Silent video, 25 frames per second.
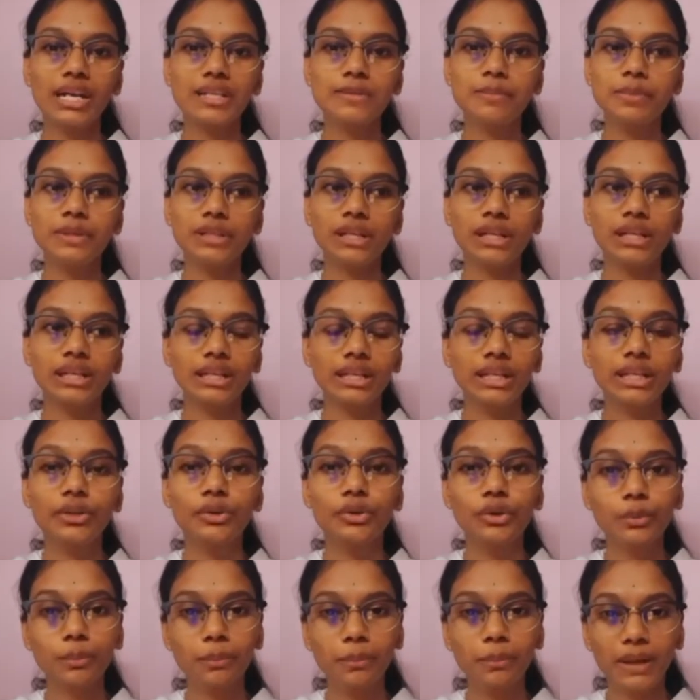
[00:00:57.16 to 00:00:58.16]
has been a
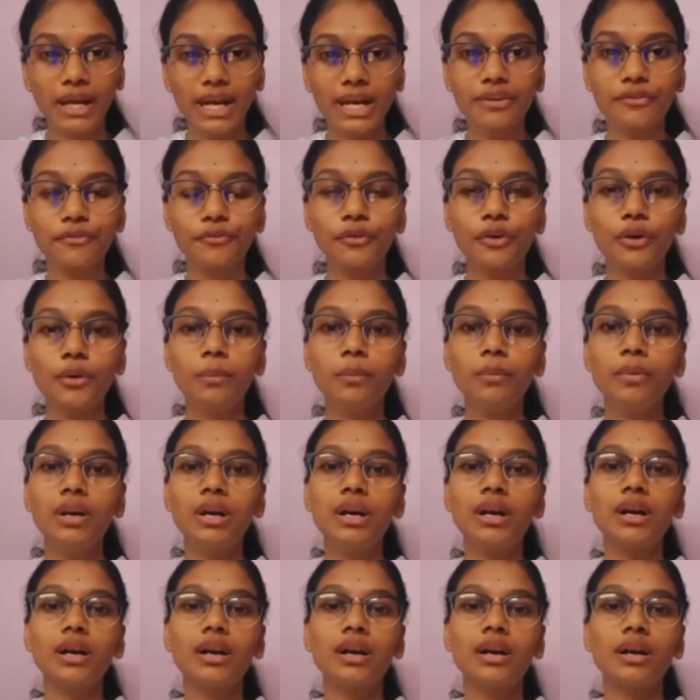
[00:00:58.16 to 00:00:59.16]
really good
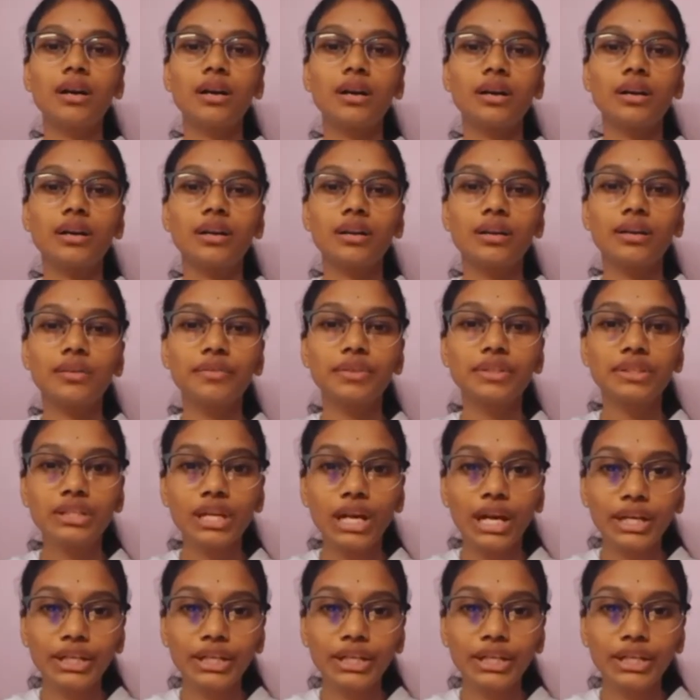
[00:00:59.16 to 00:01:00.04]
platform with